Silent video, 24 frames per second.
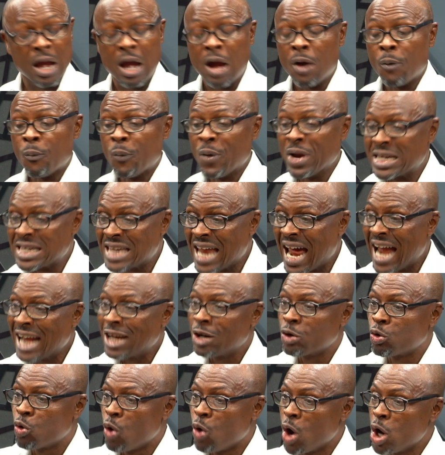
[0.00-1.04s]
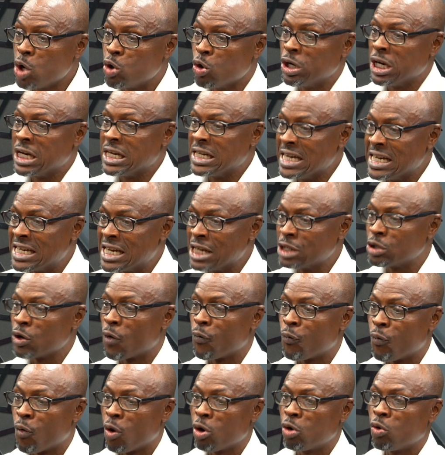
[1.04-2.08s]
without going to the details of
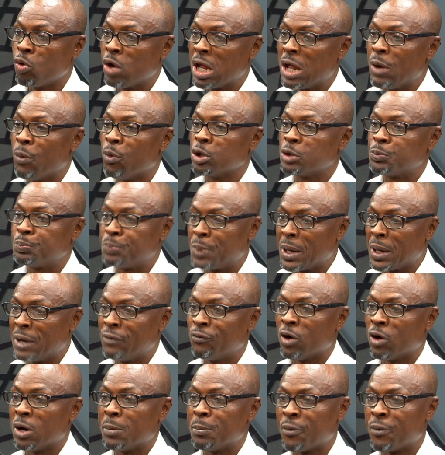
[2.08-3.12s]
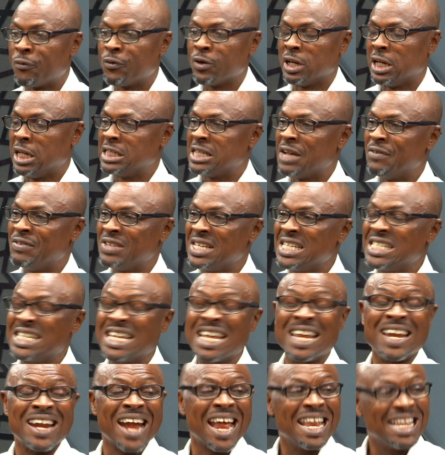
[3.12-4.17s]
what he was paid for the services he
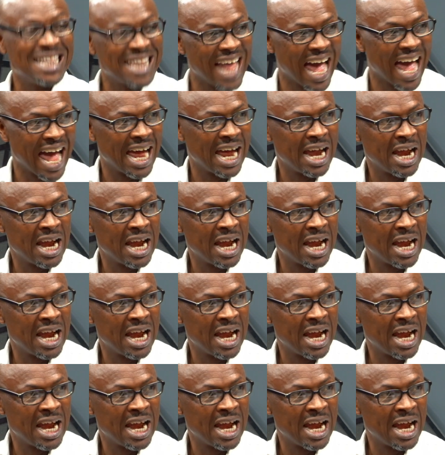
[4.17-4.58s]
rendered.